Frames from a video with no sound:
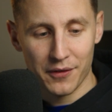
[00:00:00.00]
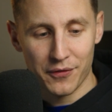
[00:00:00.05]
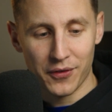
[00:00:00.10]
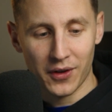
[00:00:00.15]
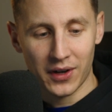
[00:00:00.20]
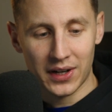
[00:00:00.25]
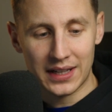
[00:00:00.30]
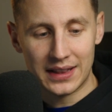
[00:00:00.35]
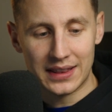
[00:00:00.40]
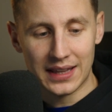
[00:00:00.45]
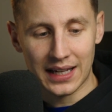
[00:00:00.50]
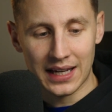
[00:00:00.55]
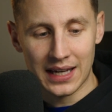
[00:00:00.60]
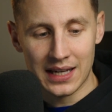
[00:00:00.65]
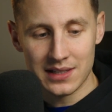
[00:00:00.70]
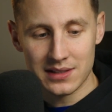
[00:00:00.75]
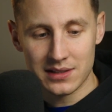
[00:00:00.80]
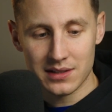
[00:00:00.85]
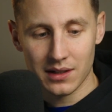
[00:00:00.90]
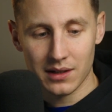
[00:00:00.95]
funny thing
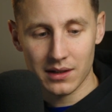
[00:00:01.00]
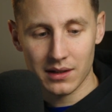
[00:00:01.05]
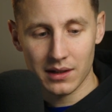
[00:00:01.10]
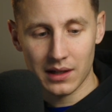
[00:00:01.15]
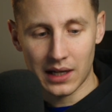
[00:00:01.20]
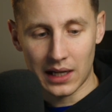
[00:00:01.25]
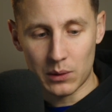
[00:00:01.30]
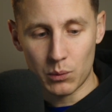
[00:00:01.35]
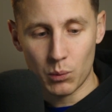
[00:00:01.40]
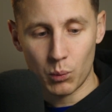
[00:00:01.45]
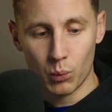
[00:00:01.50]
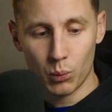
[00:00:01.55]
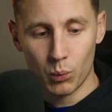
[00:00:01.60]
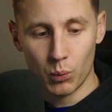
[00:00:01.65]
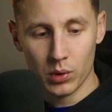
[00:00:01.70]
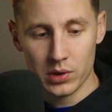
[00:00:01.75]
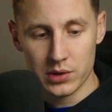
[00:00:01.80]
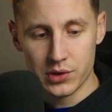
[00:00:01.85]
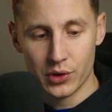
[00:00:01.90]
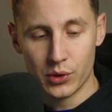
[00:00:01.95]
is, like
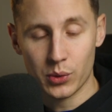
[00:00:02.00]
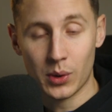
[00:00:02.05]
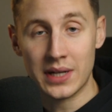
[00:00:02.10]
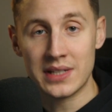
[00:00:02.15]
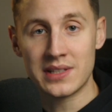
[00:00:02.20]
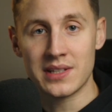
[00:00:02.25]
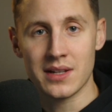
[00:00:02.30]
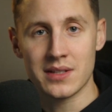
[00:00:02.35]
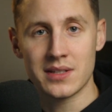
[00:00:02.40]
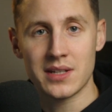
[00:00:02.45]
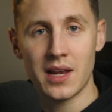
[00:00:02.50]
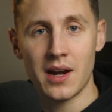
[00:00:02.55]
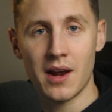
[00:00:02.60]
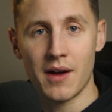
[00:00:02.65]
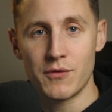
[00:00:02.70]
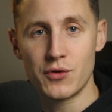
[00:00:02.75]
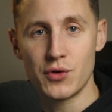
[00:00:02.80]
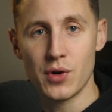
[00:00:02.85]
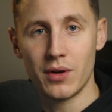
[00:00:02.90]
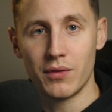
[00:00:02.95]
once or twice since then,
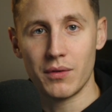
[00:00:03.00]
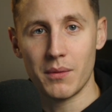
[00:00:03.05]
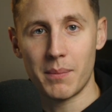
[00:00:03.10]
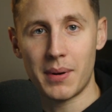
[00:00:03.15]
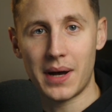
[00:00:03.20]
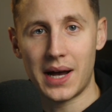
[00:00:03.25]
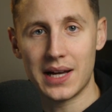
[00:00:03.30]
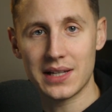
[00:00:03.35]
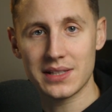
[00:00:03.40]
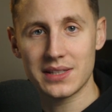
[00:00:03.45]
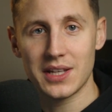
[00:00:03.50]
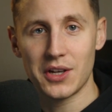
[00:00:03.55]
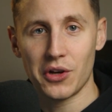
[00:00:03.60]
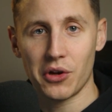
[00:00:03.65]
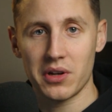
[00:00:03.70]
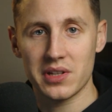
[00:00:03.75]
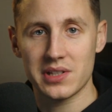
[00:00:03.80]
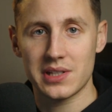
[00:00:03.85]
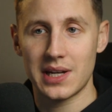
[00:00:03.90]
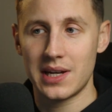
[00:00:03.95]
I've driven past the
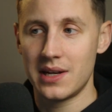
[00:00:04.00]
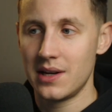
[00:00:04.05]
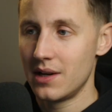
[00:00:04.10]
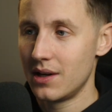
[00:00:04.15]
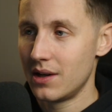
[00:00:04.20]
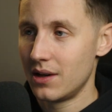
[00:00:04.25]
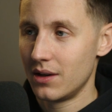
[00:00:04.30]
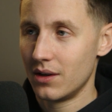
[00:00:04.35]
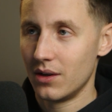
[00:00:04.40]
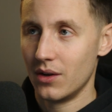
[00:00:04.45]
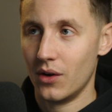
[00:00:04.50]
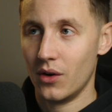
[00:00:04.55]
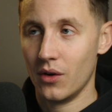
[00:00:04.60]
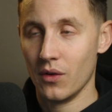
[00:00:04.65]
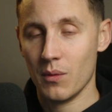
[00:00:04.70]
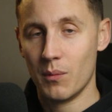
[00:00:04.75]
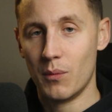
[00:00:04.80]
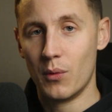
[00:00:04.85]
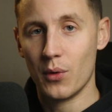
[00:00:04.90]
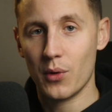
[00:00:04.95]
Odyssey on
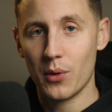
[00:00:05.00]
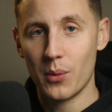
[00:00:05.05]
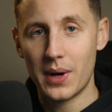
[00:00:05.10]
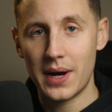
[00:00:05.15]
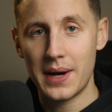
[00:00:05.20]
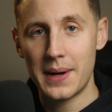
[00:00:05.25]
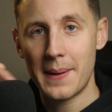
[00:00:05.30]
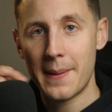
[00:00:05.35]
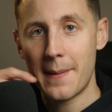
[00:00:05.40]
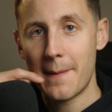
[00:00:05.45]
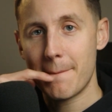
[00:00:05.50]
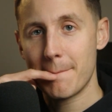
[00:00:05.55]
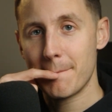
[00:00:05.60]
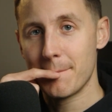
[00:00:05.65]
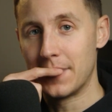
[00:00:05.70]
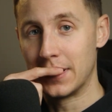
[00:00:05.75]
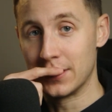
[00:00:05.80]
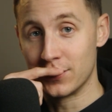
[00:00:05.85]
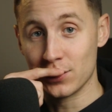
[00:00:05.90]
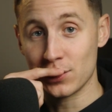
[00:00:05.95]
the motorway
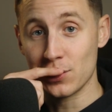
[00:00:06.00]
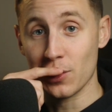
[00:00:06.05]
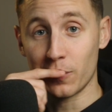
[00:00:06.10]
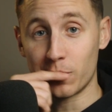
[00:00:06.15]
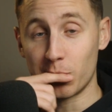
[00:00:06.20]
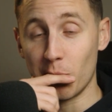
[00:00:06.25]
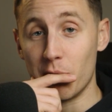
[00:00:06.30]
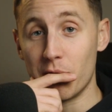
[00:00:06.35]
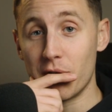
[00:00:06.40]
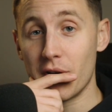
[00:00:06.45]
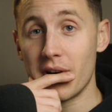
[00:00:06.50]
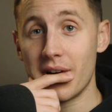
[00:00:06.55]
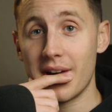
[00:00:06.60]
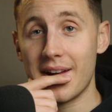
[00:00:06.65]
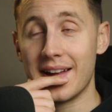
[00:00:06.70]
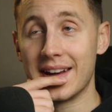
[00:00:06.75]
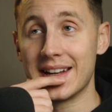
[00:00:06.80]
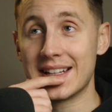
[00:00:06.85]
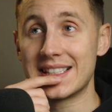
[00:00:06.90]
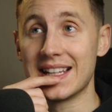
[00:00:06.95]
and just looked over,
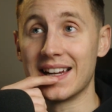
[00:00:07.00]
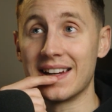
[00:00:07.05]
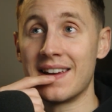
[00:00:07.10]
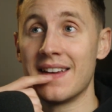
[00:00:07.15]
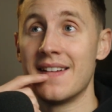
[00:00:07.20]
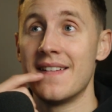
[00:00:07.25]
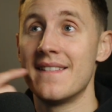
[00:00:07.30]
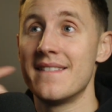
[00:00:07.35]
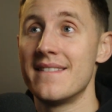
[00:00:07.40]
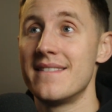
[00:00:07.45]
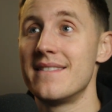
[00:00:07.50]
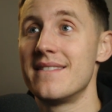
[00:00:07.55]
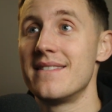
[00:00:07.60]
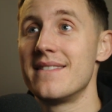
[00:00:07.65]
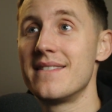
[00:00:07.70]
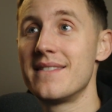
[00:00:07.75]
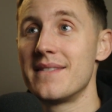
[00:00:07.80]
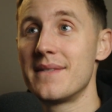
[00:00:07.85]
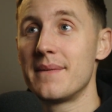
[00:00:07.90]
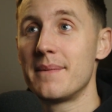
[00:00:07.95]
and it's like,
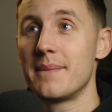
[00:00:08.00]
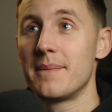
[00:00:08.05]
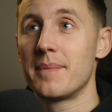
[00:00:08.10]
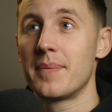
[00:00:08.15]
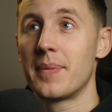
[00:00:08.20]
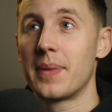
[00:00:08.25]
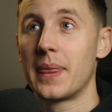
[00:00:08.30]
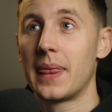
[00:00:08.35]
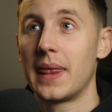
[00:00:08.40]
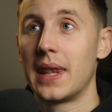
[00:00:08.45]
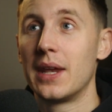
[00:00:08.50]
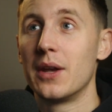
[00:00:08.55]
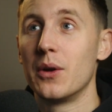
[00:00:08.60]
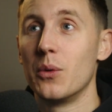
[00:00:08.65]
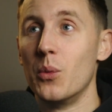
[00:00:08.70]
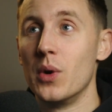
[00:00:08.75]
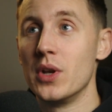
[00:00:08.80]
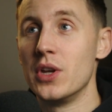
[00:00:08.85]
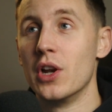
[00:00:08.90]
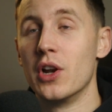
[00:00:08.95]

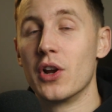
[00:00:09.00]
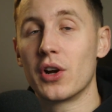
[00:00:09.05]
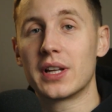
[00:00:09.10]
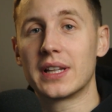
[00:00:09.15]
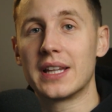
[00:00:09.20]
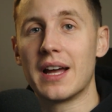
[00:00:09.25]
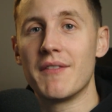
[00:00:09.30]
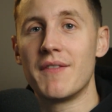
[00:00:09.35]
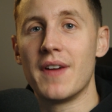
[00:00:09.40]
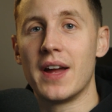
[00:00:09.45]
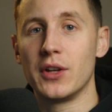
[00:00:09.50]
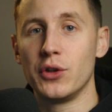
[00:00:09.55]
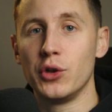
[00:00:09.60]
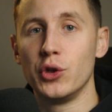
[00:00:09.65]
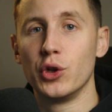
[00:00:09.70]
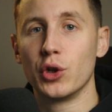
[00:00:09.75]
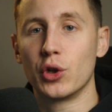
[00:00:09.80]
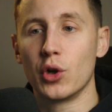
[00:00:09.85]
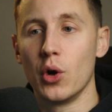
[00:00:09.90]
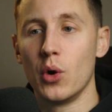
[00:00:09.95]
when you look at that venue,
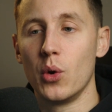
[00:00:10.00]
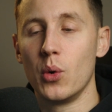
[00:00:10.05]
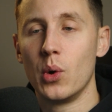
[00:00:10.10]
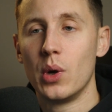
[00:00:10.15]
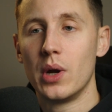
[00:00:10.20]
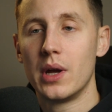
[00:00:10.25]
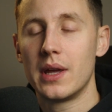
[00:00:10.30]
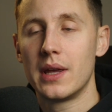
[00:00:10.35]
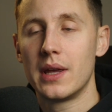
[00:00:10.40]
you go,